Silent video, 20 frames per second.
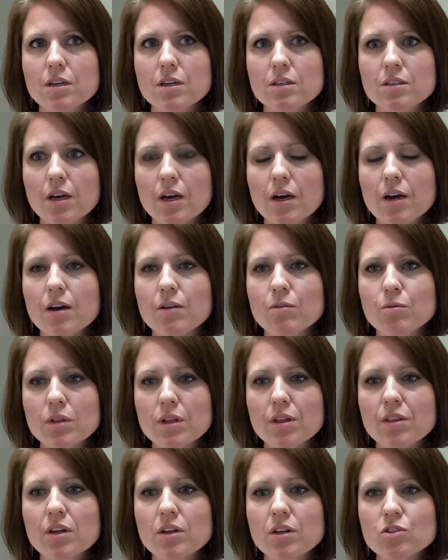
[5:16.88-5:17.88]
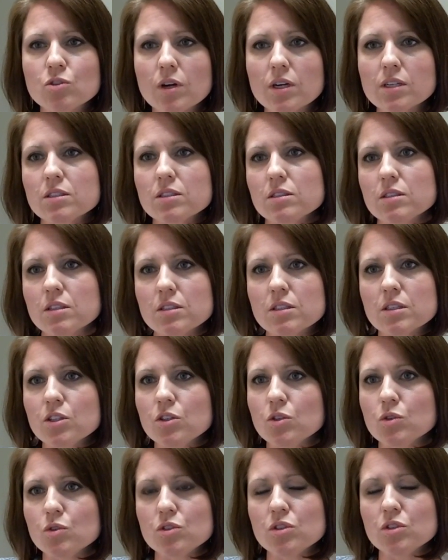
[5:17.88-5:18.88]
Yeah, I really think trust is a
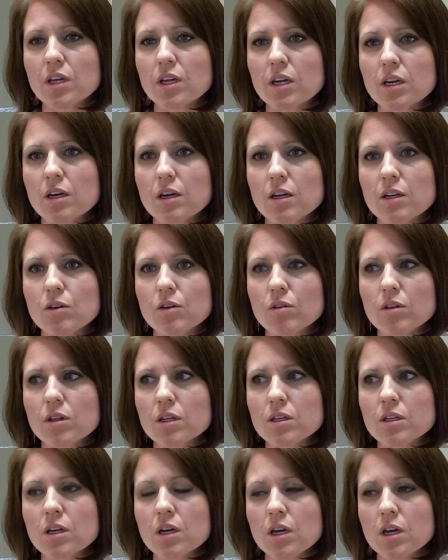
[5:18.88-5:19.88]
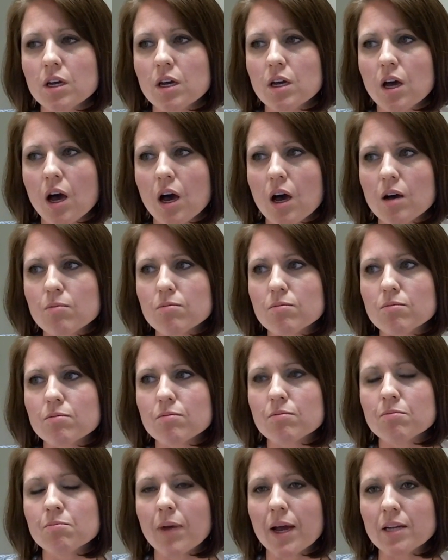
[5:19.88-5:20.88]
huge thing. I know that
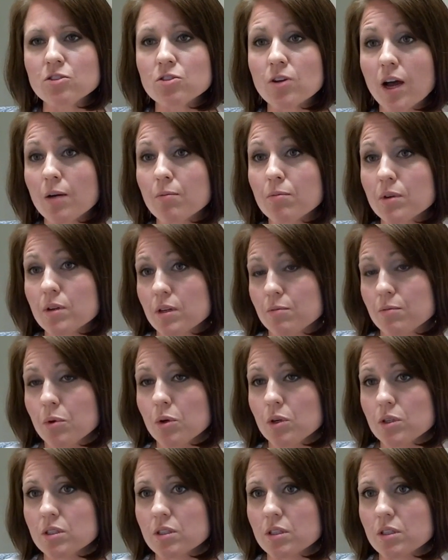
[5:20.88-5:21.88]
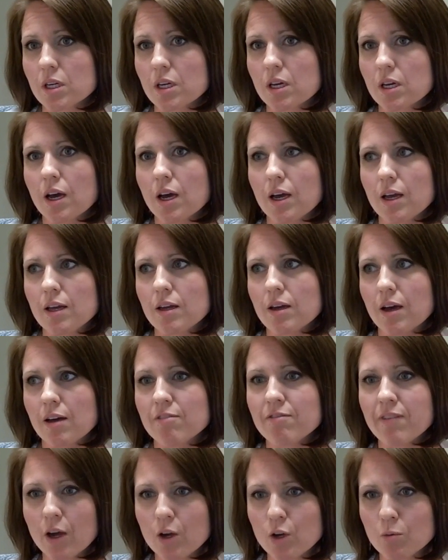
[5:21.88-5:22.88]
my job, personally, I
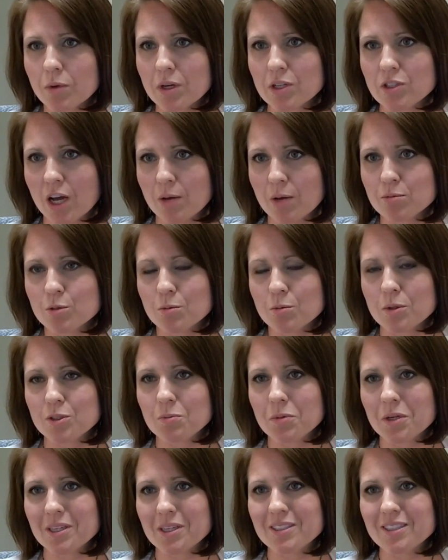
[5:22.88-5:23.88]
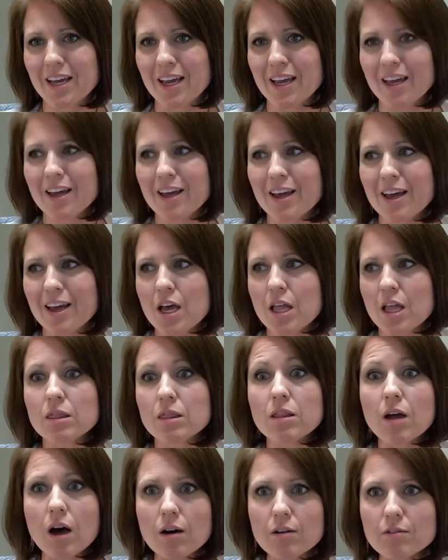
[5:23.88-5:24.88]
value my job so much because I
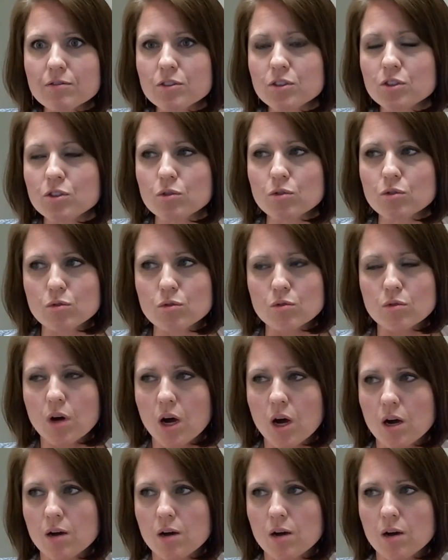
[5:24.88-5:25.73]
love to